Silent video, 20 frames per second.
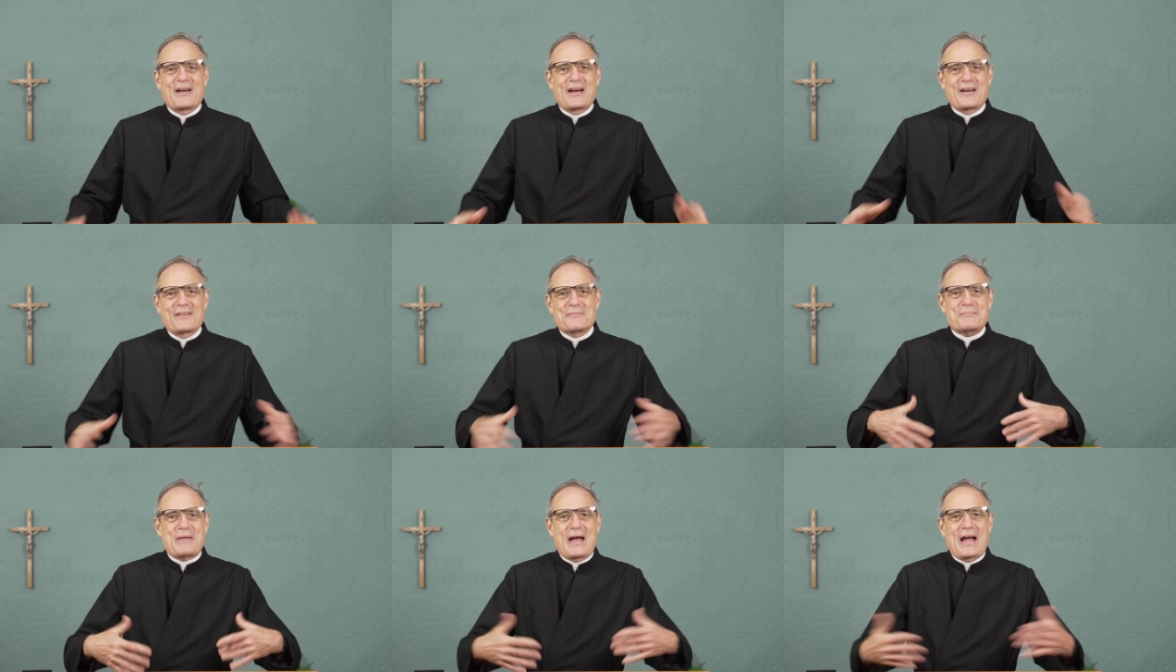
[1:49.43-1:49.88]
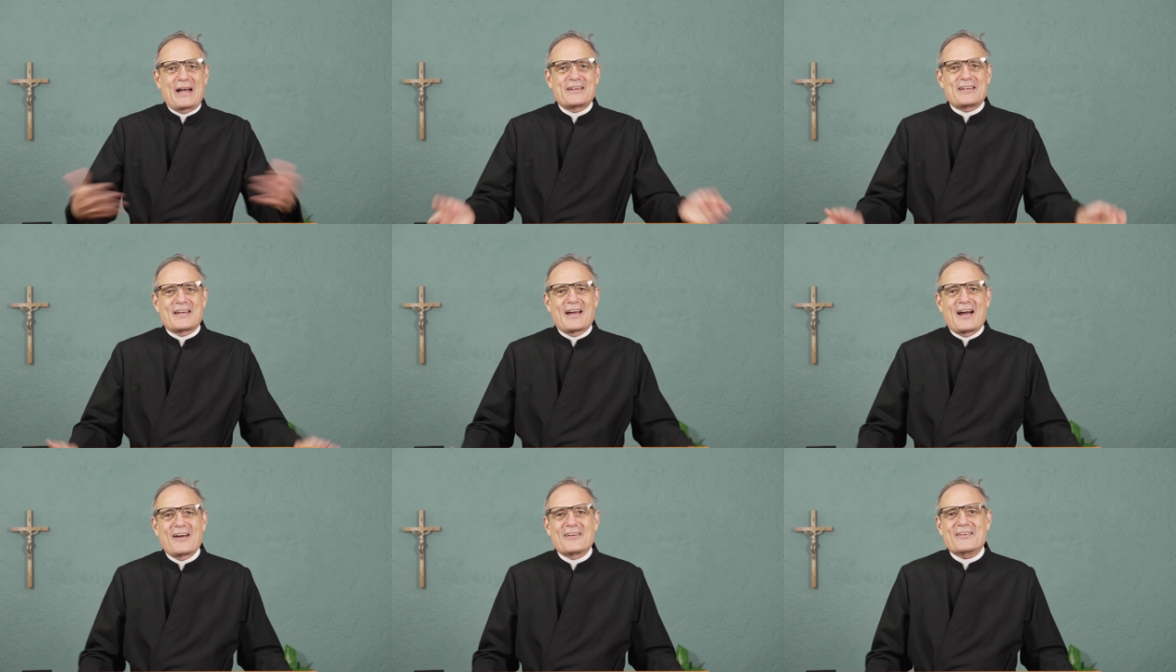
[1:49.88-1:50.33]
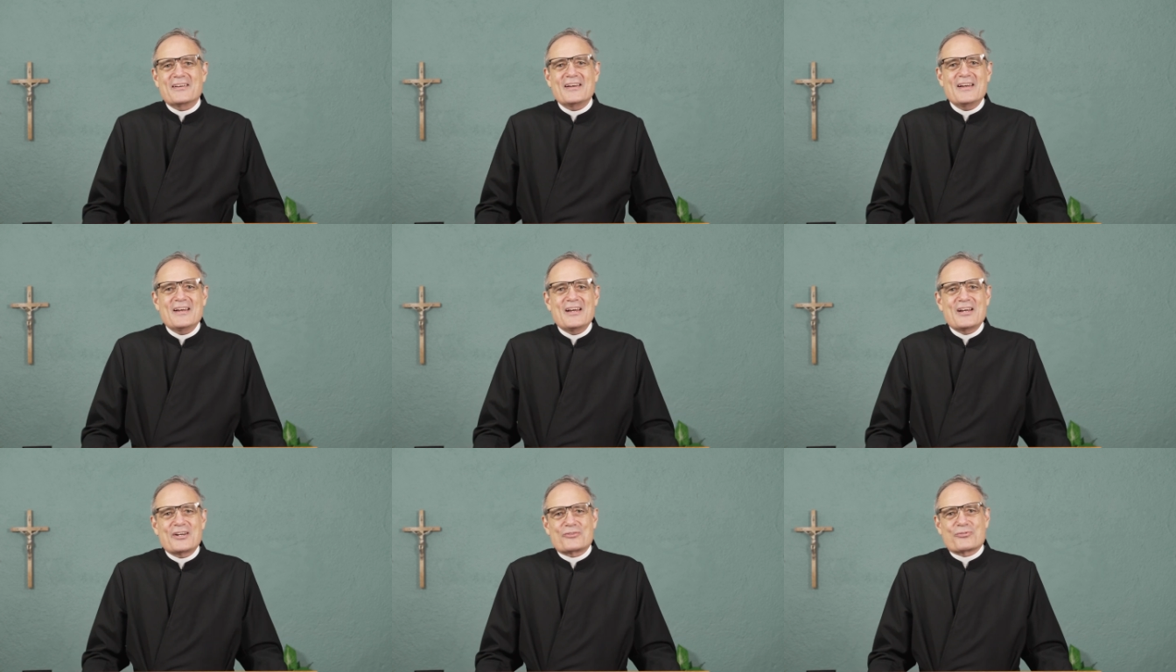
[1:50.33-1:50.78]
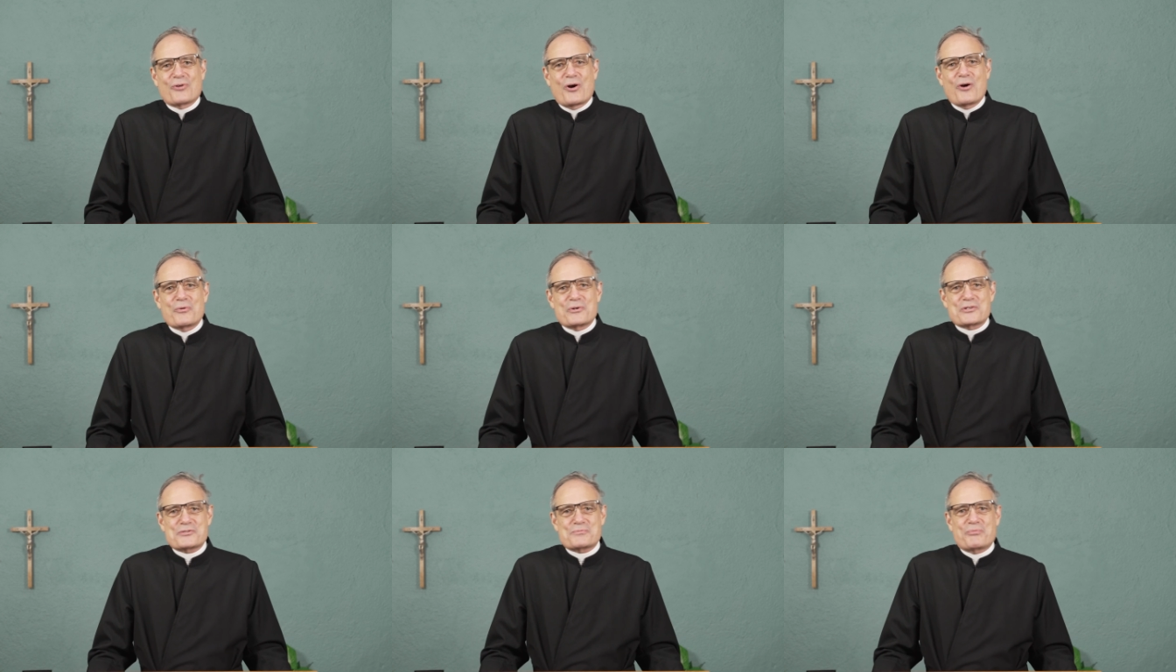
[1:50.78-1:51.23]
uh, backyard
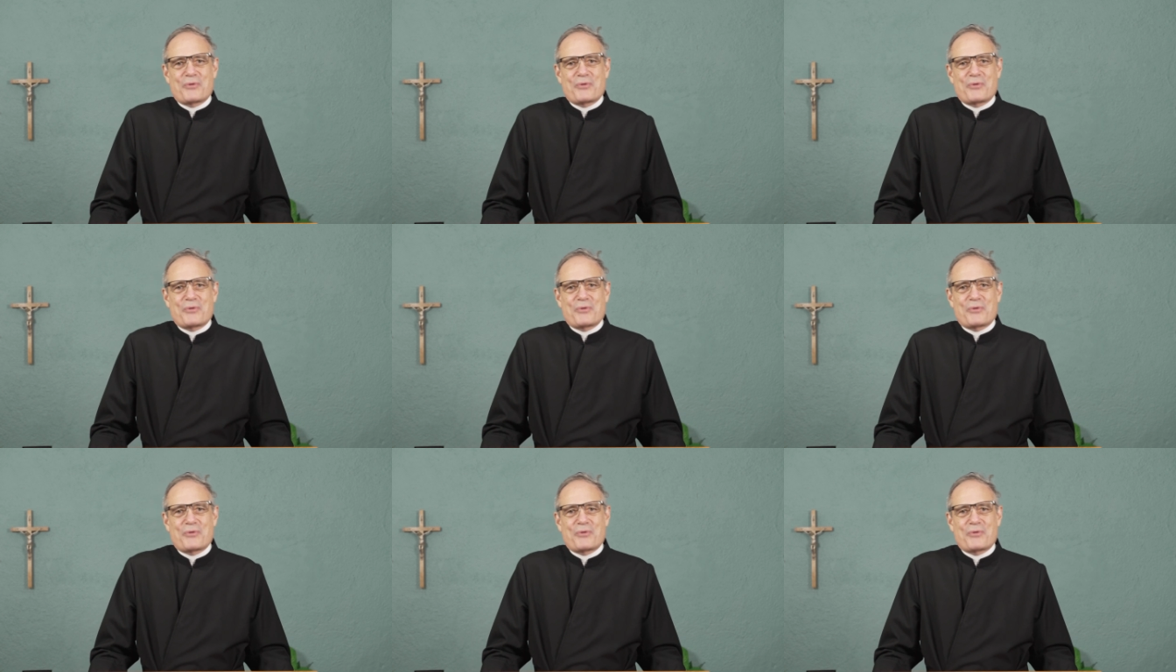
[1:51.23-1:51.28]
growers